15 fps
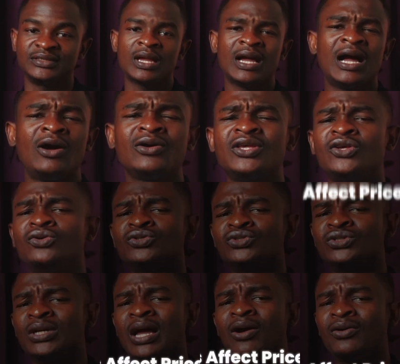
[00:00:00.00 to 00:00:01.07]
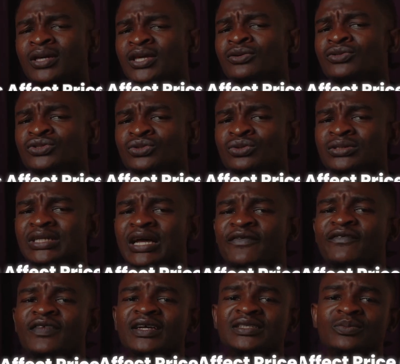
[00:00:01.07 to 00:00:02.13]
How Q zones
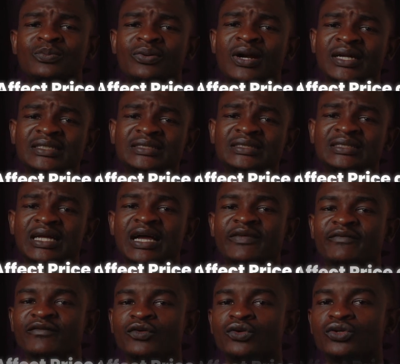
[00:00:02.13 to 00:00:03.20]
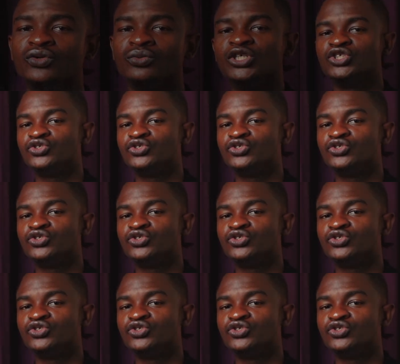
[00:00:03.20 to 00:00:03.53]
affect price and volume.